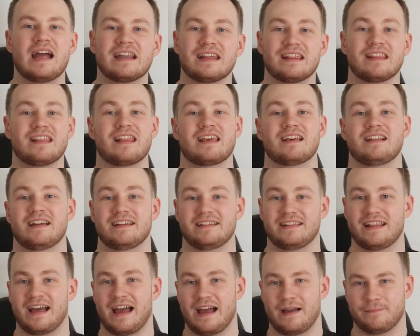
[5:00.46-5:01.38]
anything
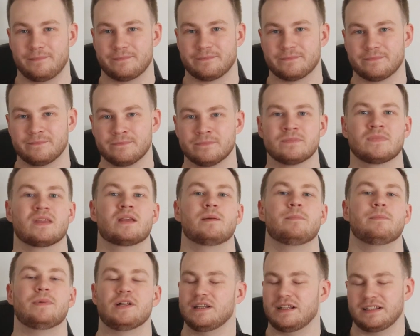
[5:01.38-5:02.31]
like that.
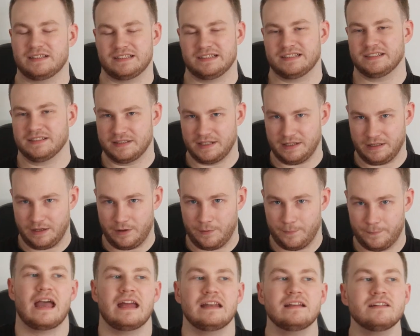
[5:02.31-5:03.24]
But let's continue.
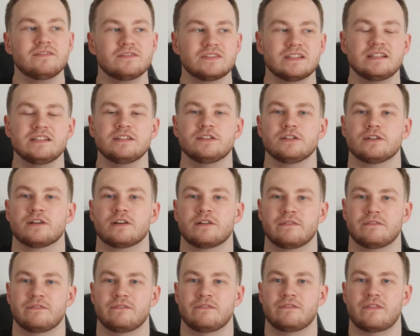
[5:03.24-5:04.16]
NFTs
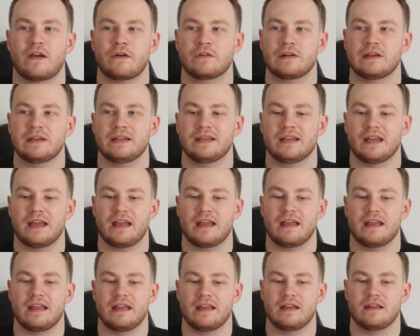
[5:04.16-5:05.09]
are very
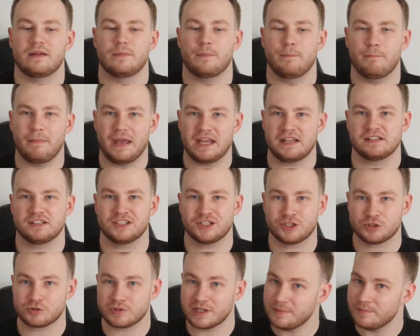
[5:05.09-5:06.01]

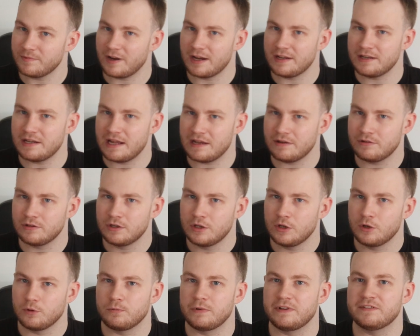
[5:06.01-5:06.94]
mainstream right now.
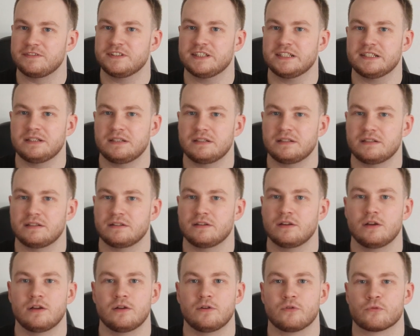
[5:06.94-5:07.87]
We've seen
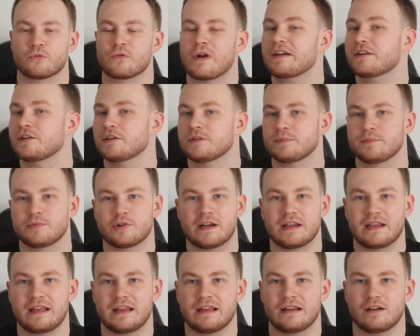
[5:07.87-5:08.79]

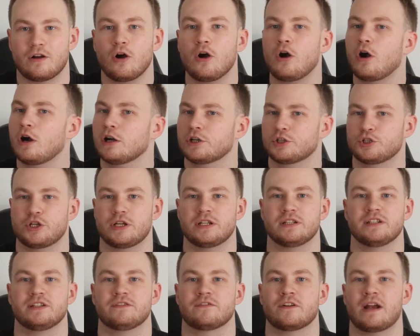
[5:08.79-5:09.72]
record-breaking
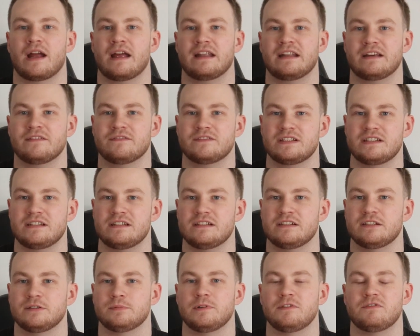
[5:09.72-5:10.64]
auctions for
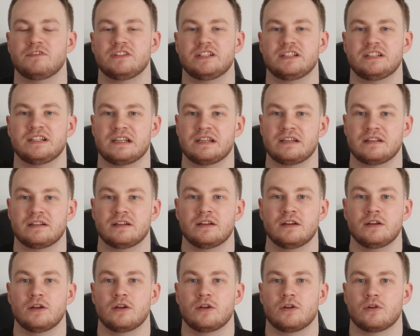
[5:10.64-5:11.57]
NFTs. We've seen
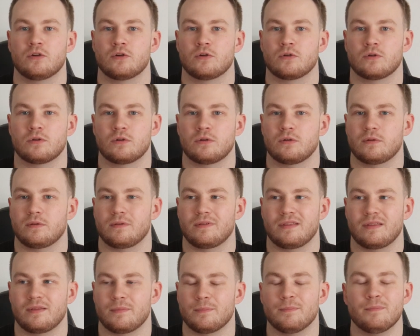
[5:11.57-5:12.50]

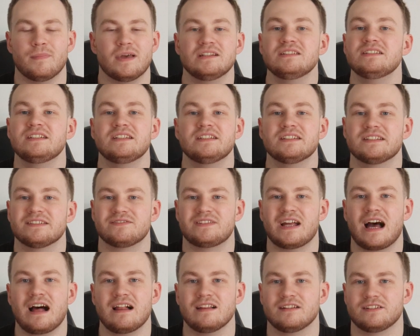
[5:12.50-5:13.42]
millions of
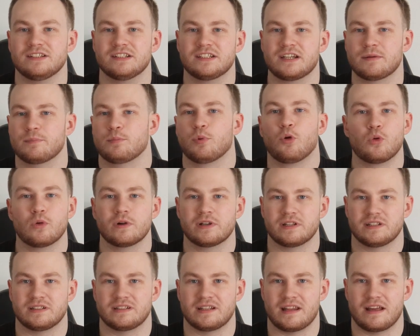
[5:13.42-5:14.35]
dollars get
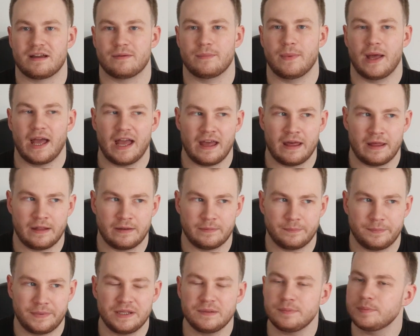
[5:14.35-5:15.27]
poured into them,
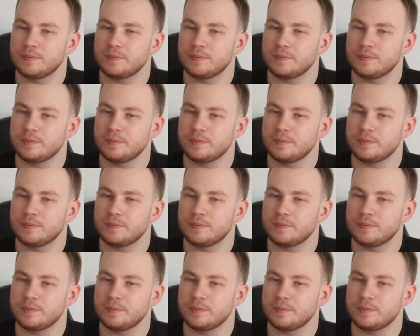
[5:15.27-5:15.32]
and